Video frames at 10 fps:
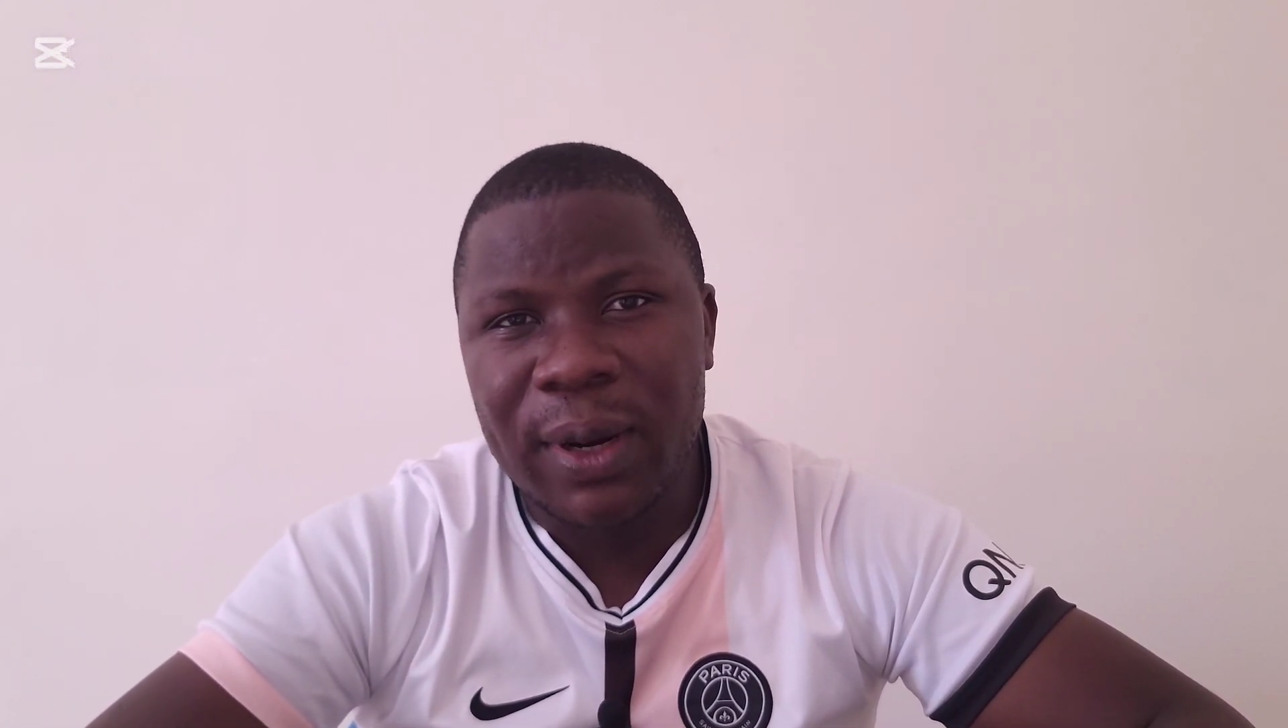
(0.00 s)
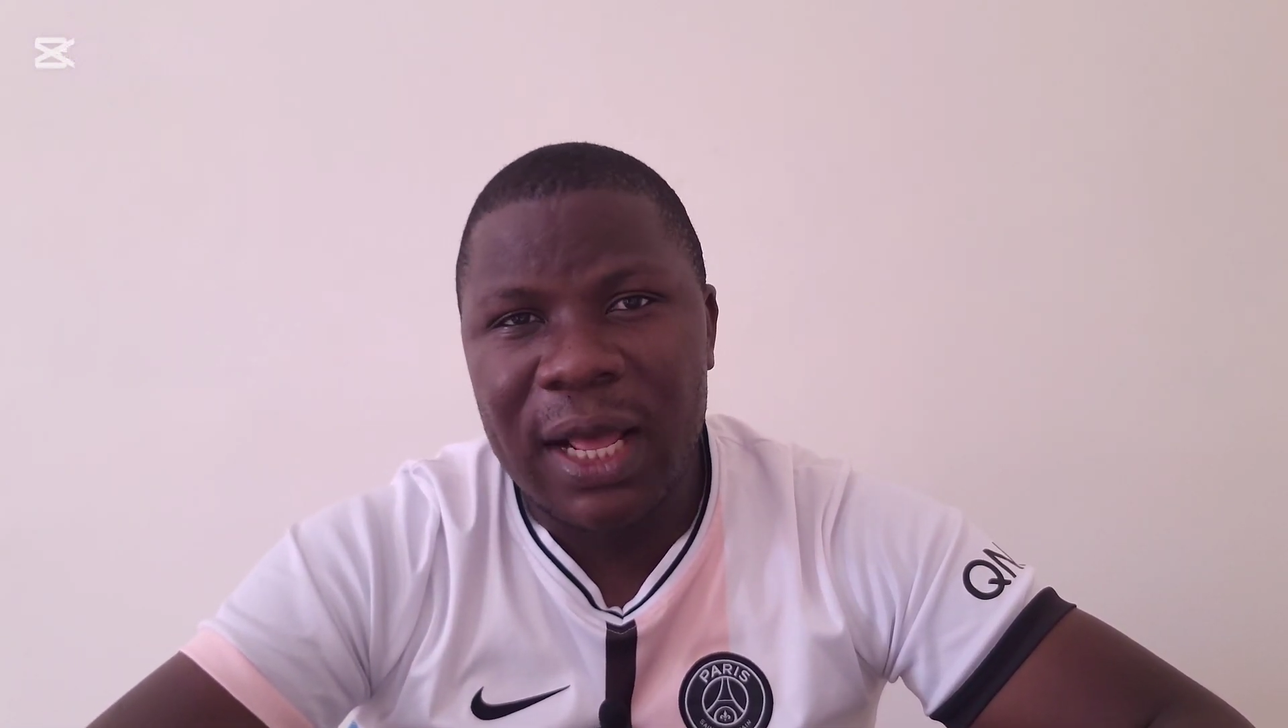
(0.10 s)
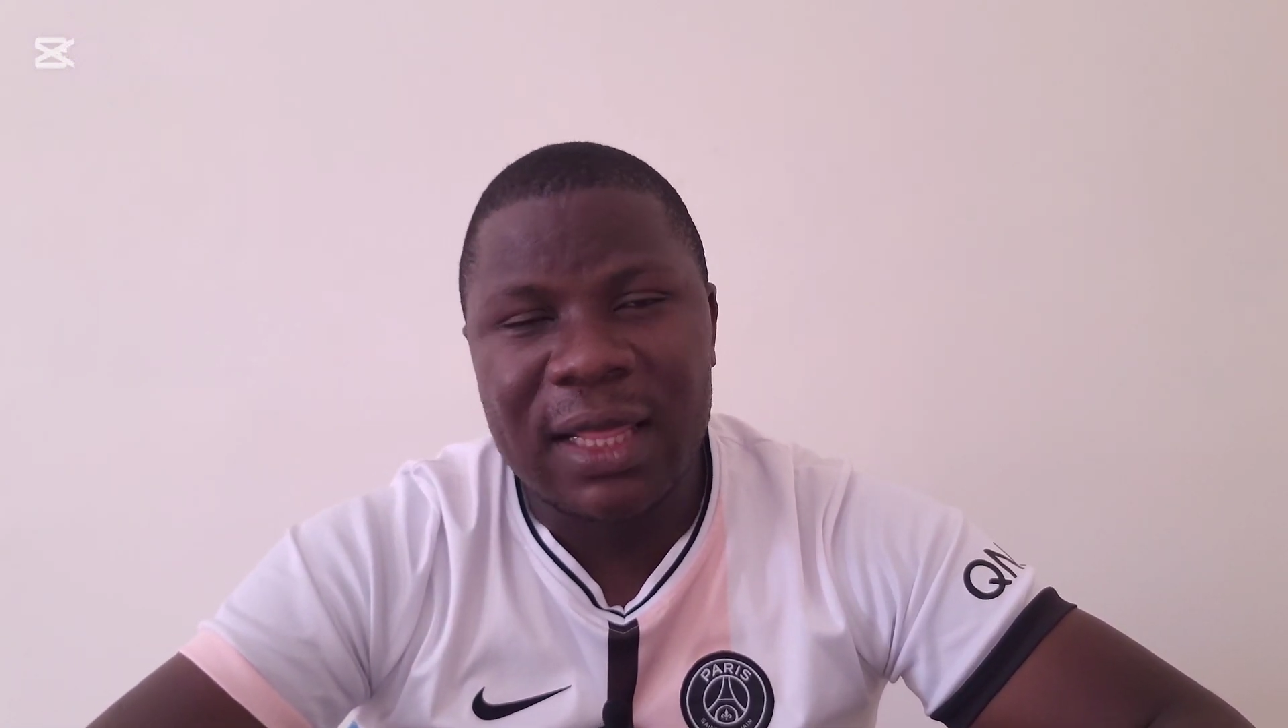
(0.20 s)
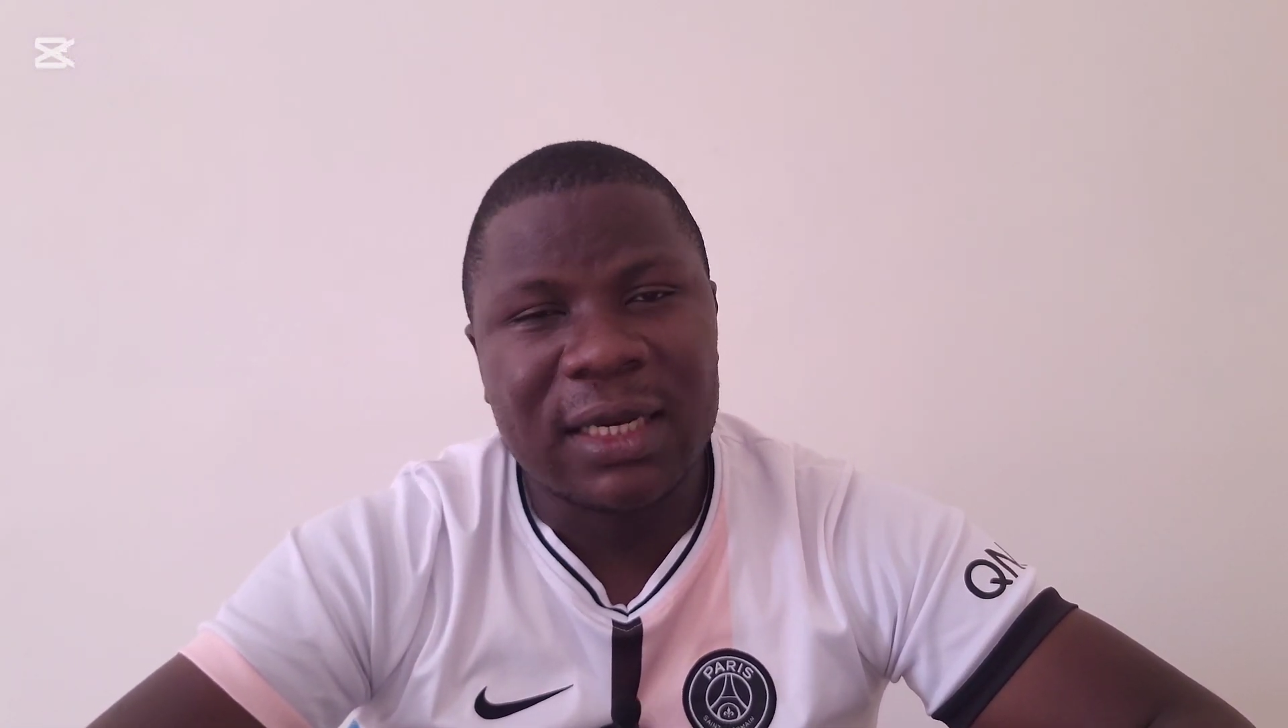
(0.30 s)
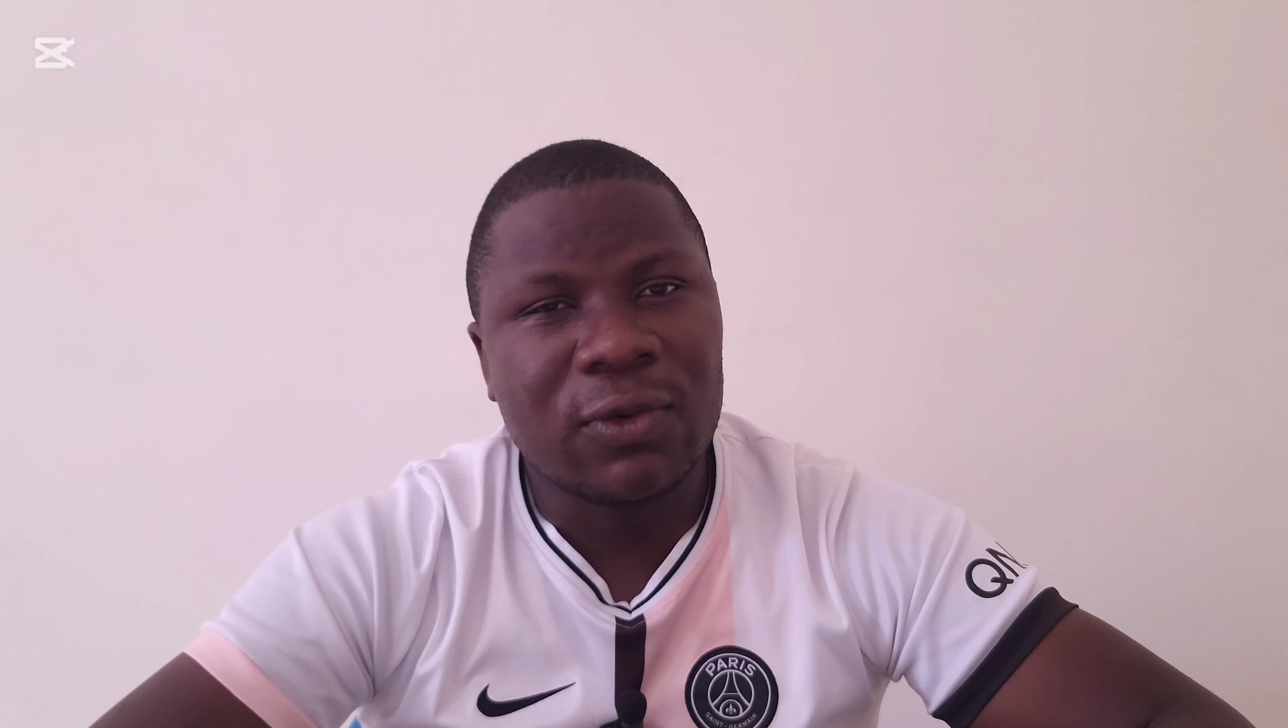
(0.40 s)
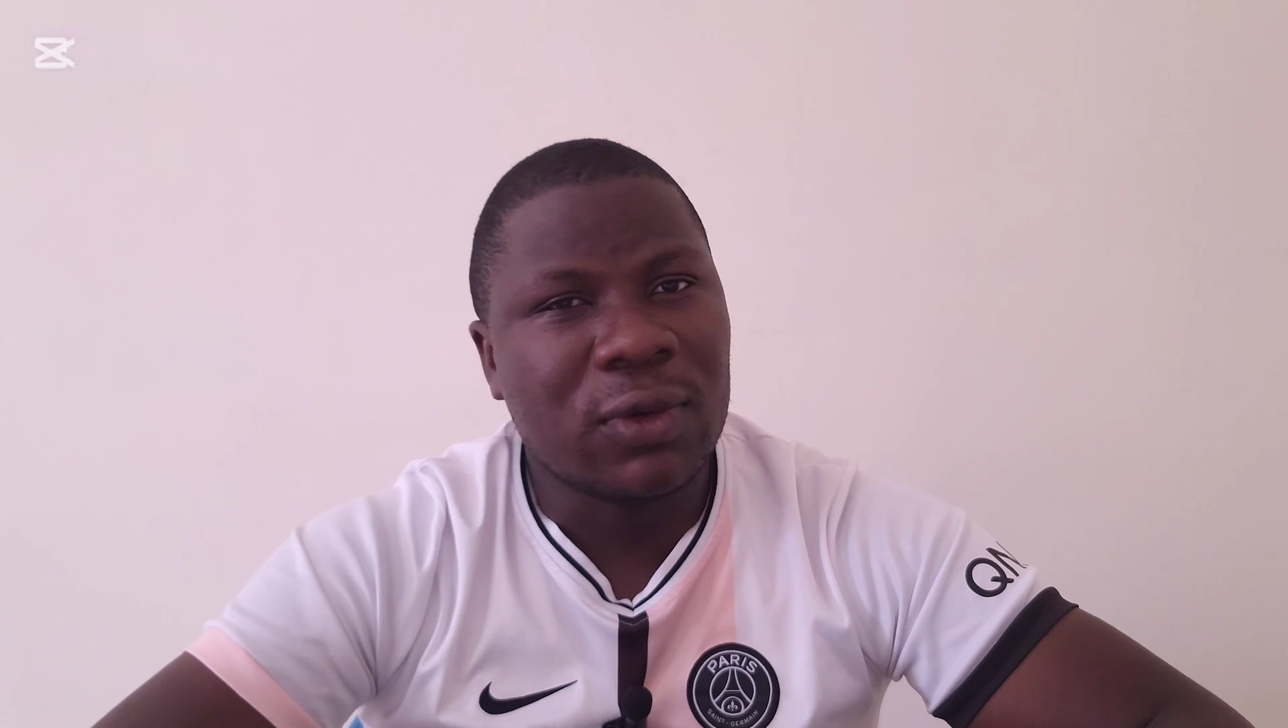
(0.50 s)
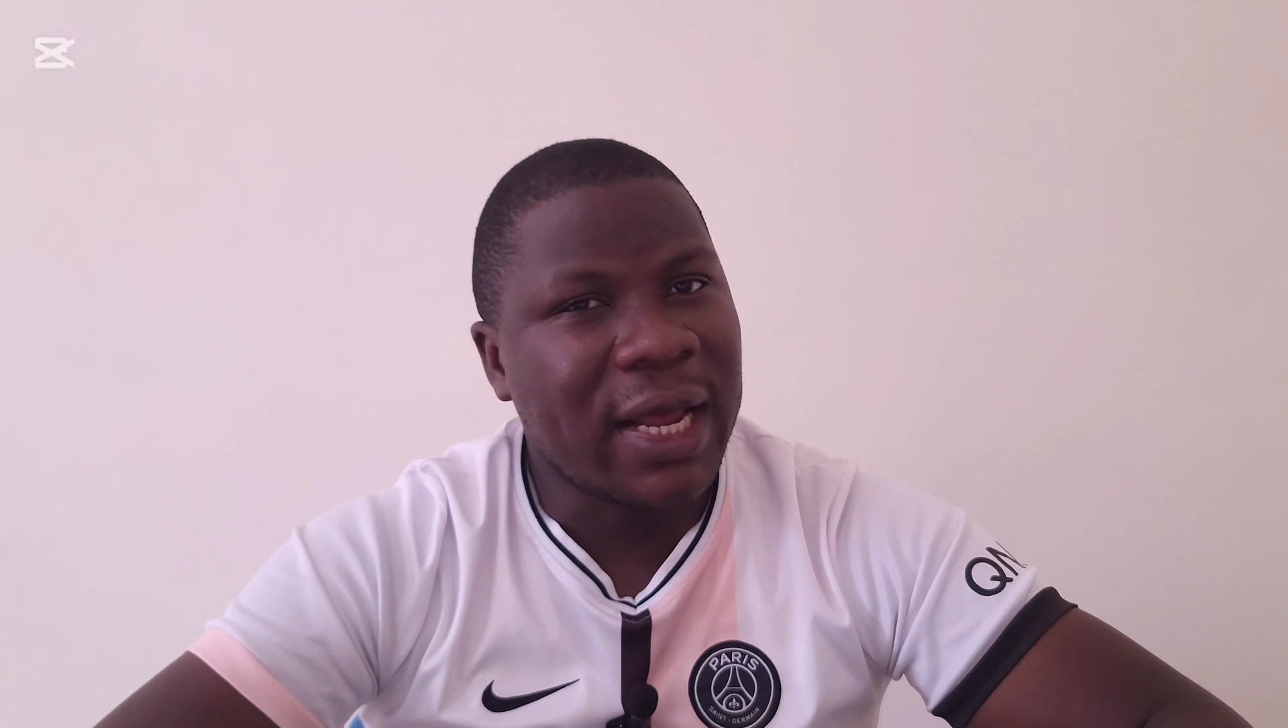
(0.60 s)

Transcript: player that he would